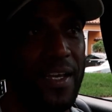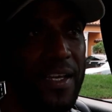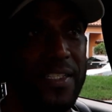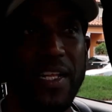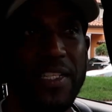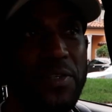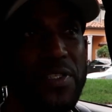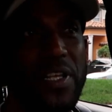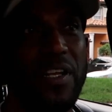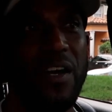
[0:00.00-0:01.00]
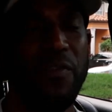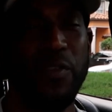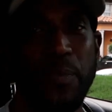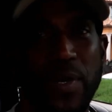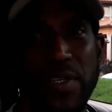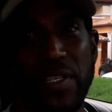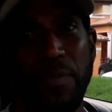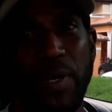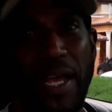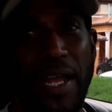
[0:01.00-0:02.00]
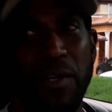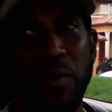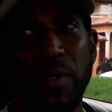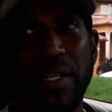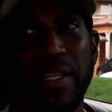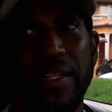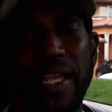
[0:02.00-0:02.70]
not that I was an awful person, but I don't